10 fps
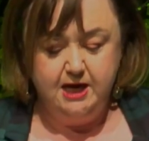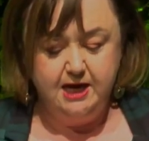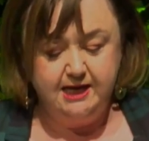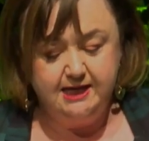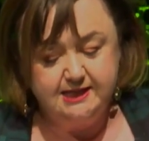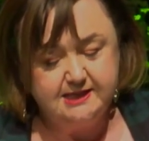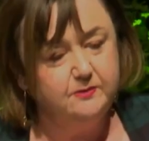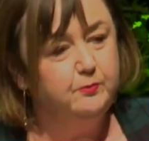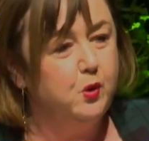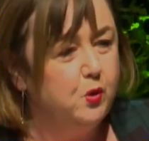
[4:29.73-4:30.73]
and it is an
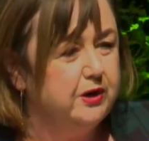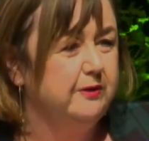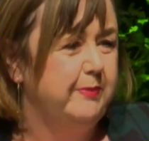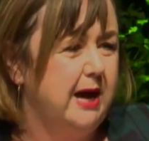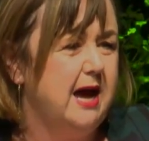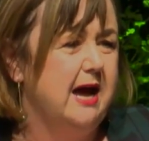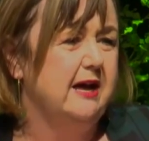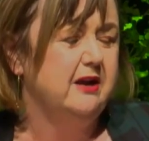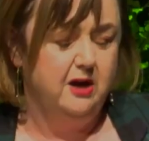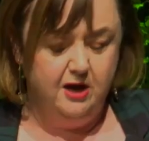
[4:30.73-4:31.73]
important
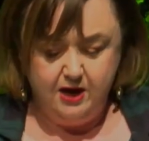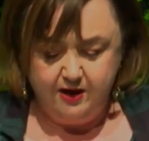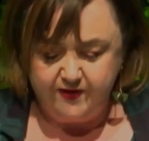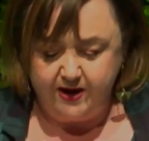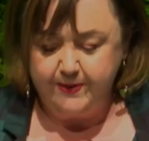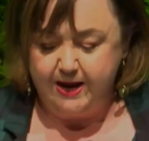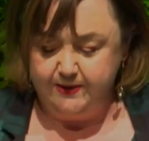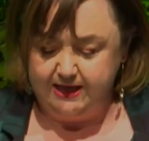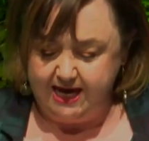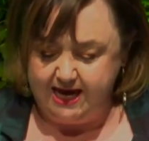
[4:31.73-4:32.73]
part of our
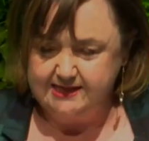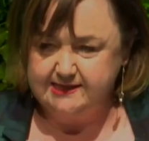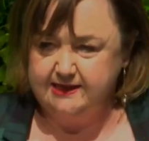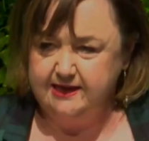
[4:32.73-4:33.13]
public housing